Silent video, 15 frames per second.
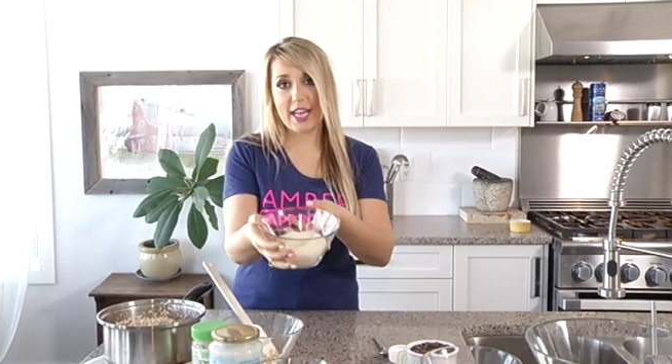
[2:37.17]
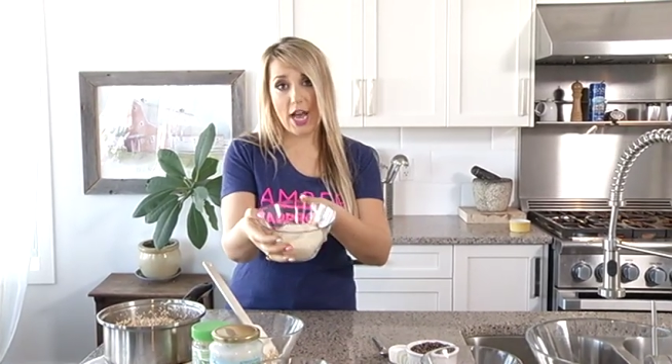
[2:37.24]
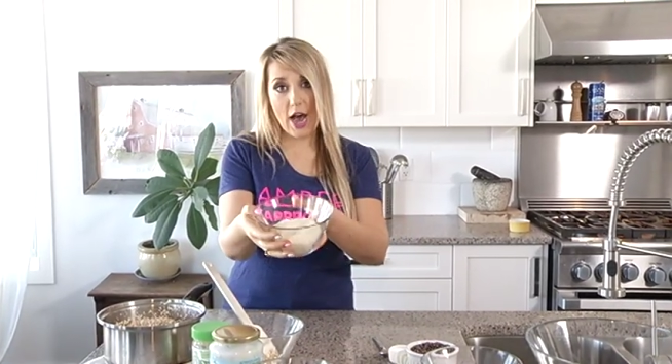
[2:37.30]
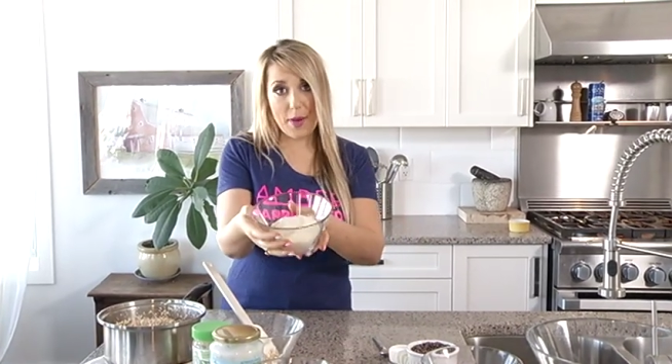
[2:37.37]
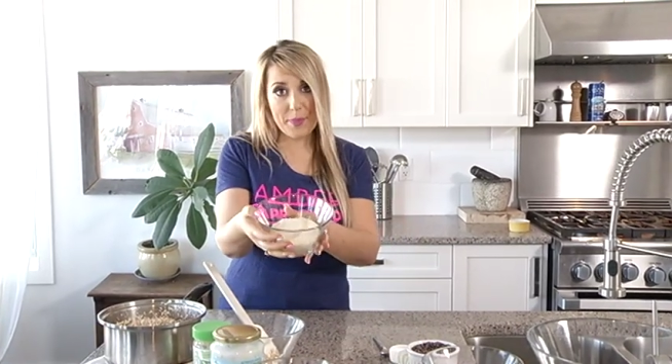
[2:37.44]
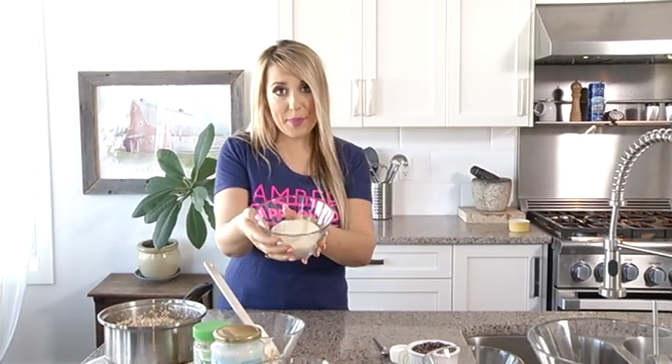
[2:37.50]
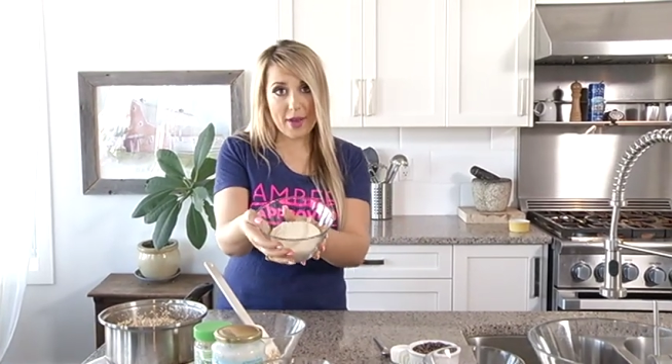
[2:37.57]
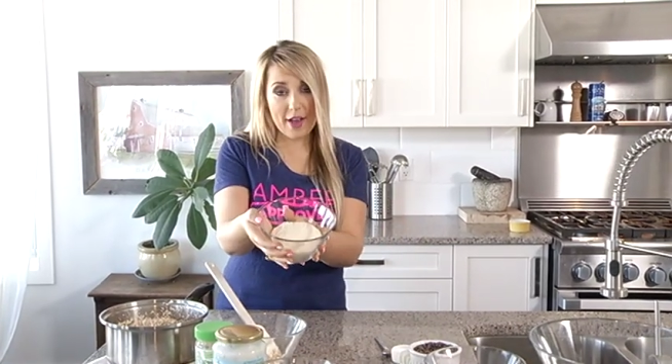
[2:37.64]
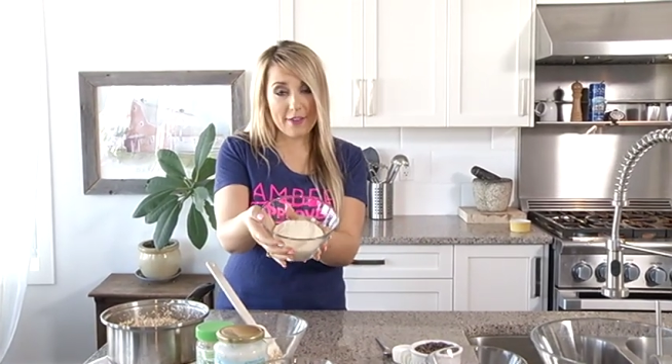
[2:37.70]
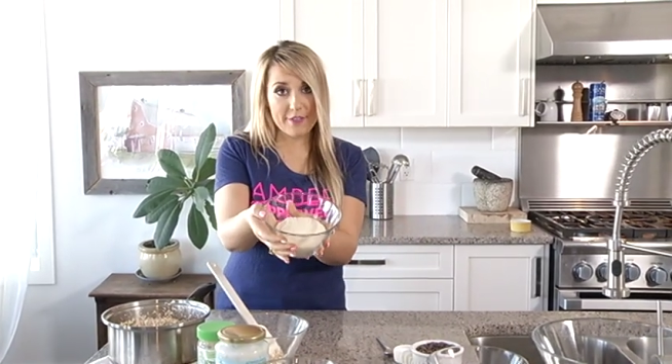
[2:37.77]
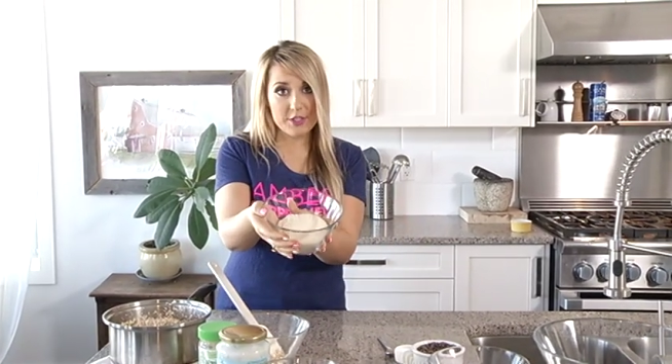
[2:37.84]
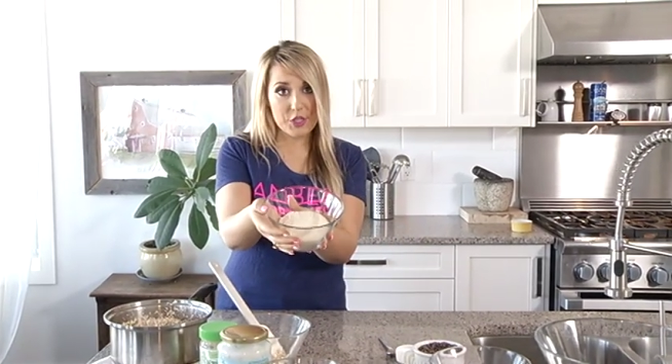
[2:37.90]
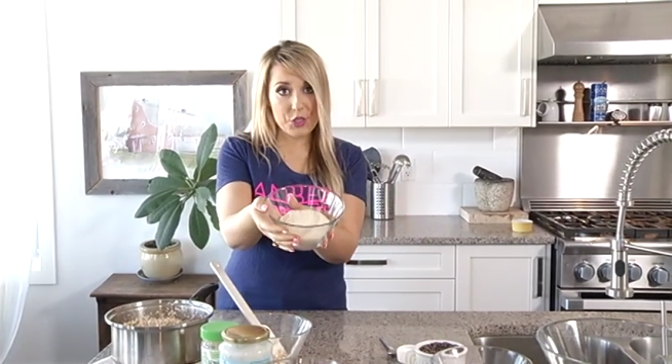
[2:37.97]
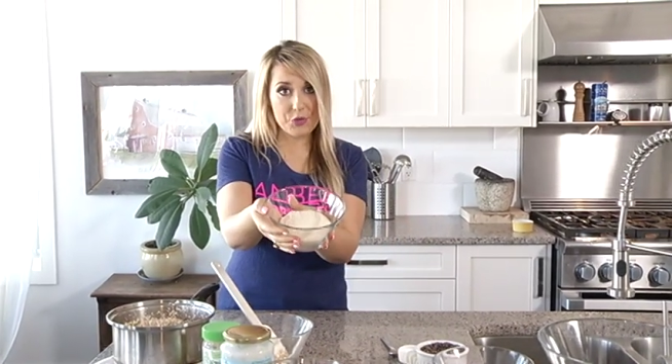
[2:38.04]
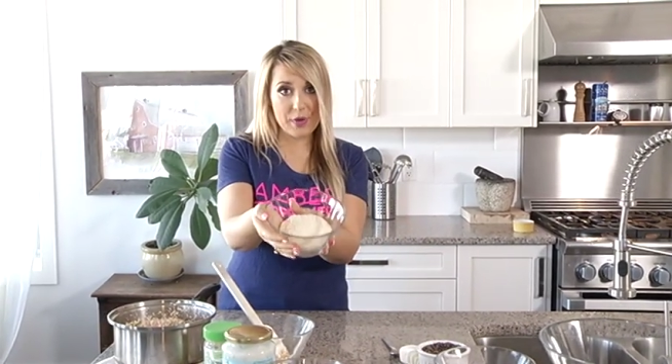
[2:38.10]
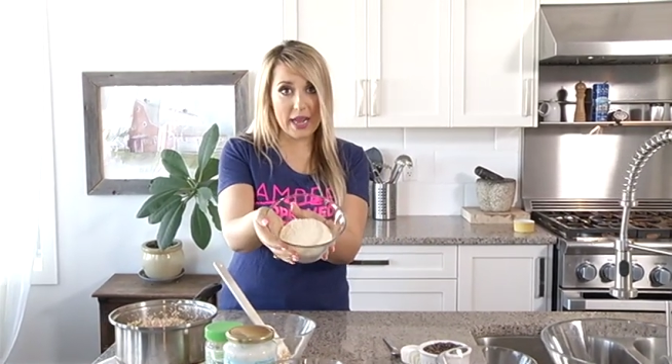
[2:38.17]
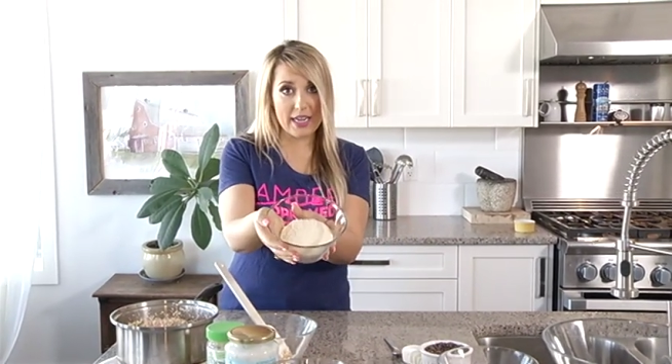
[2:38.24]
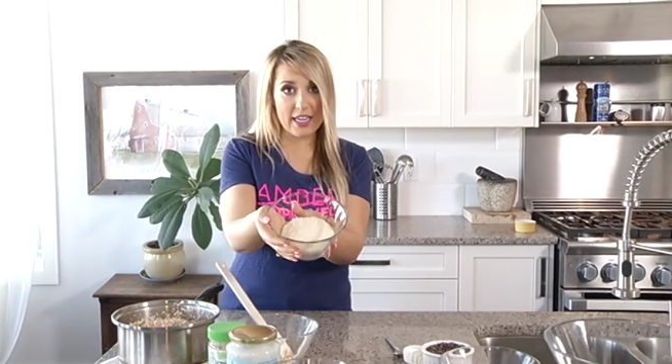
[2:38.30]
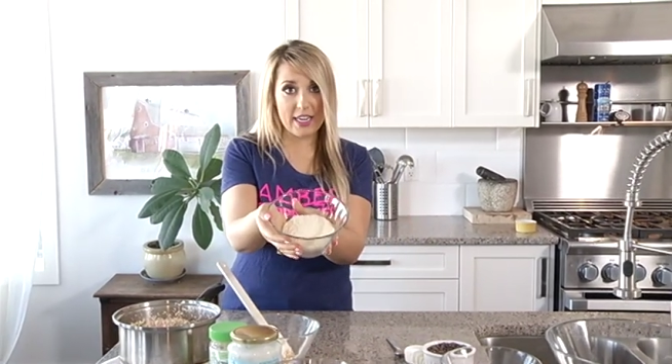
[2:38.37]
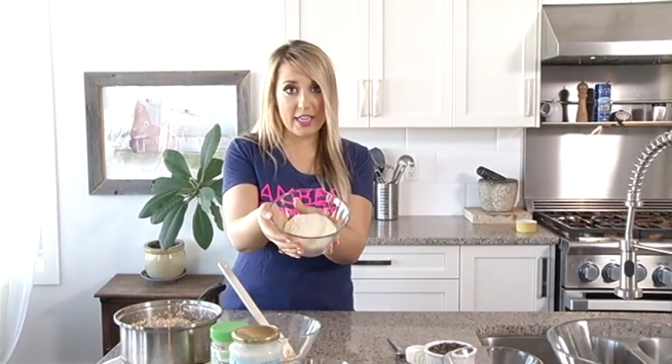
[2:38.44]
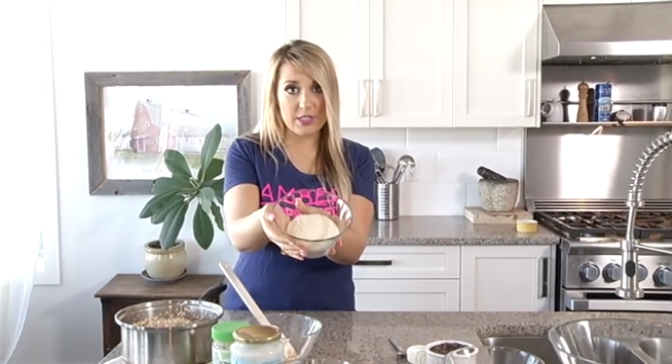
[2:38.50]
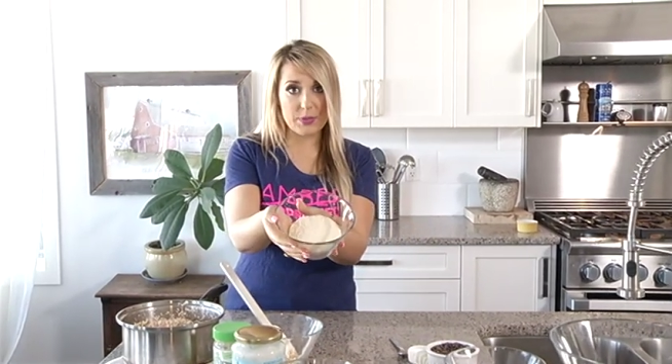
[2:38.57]
cup of
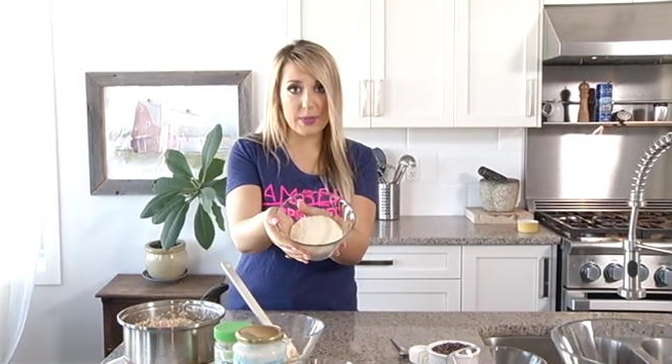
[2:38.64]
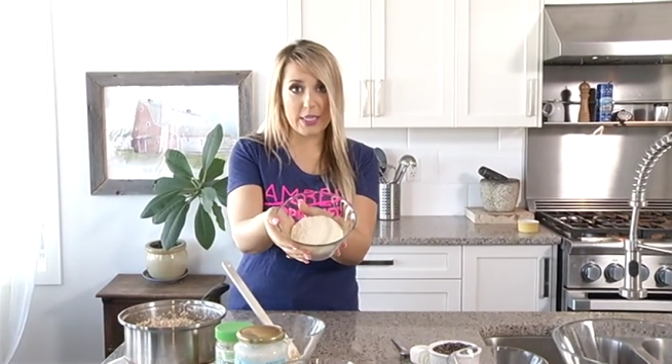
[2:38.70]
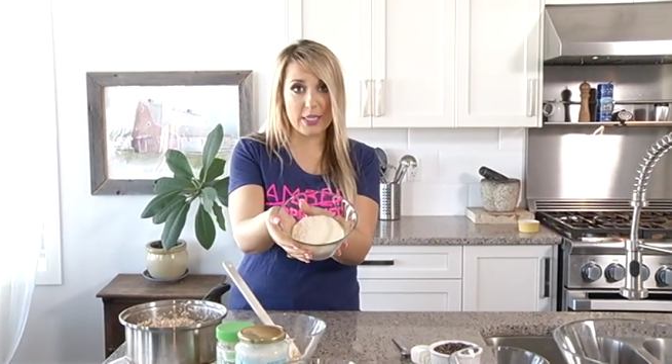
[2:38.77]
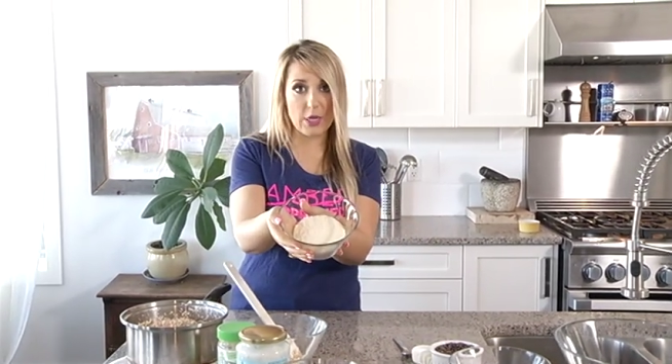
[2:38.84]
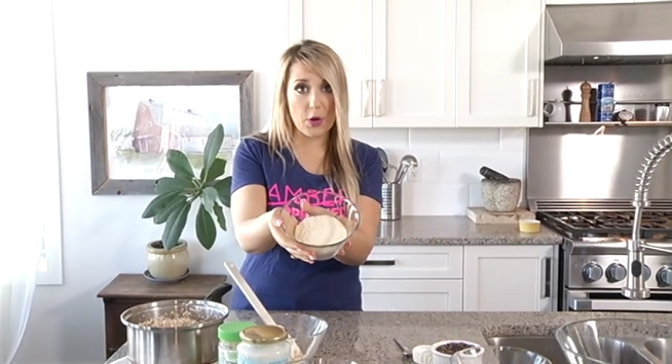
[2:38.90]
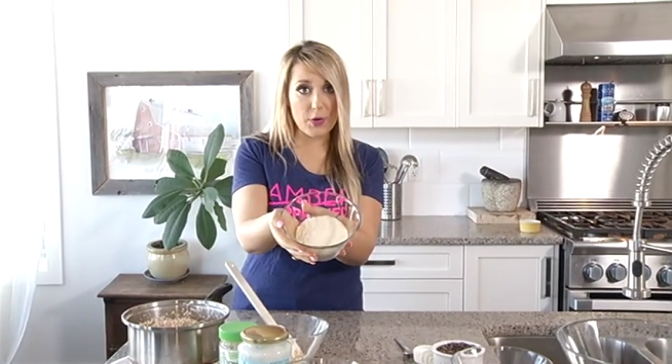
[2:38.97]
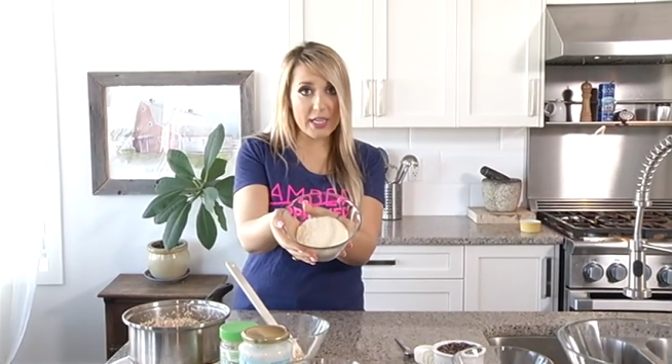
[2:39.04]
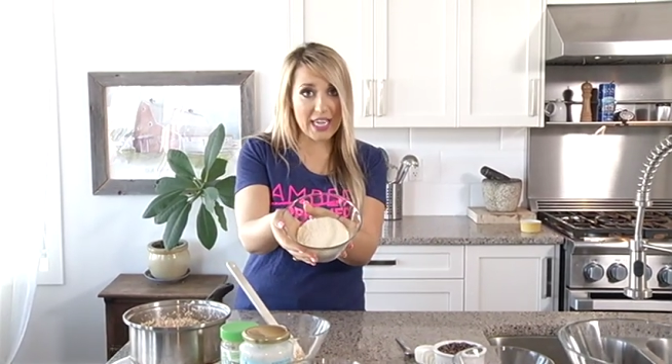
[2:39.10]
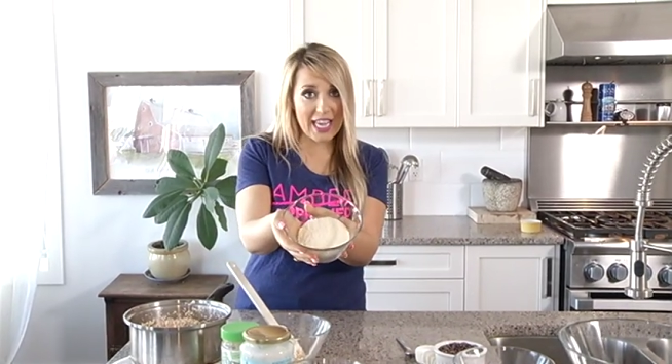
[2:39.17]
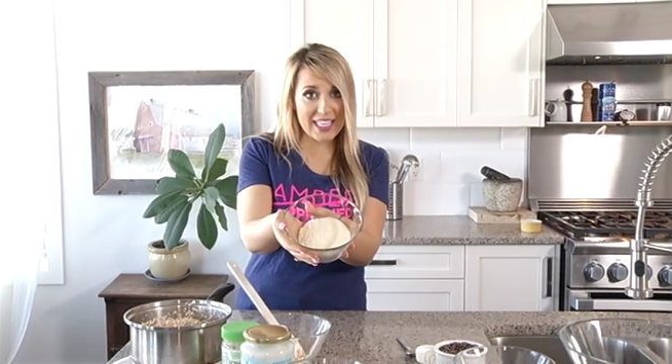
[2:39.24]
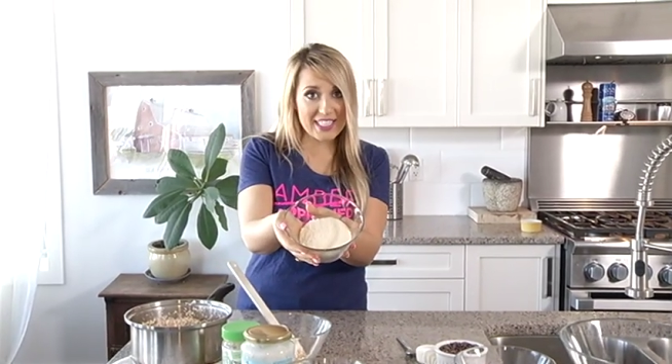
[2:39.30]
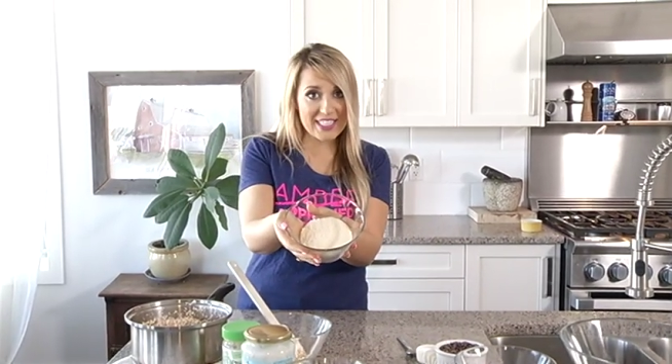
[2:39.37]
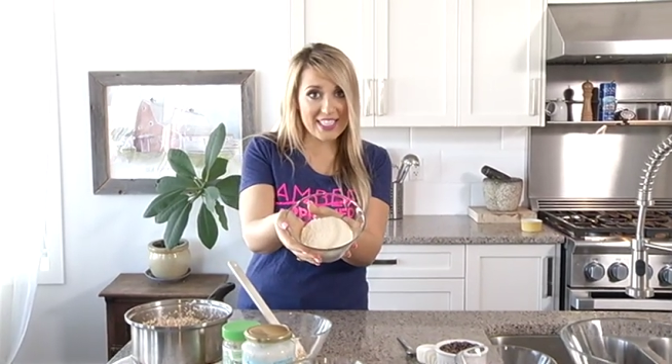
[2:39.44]
shredded unsweetened coconut.